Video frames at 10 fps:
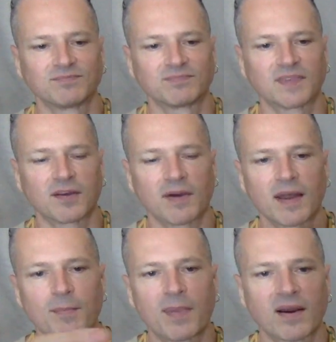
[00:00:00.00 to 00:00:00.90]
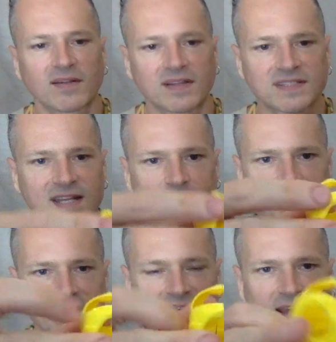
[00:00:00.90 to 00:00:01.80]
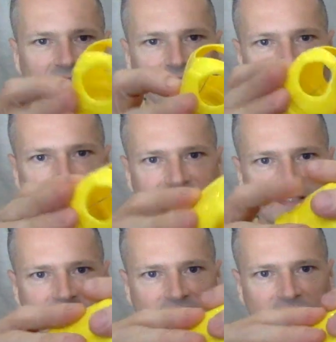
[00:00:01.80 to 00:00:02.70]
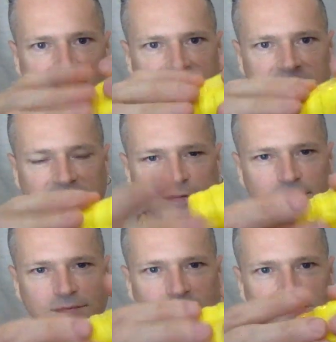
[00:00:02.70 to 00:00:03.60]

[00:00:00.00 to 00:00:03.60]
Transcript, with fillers: You know, it barely snaps together. That's so it is. Oh,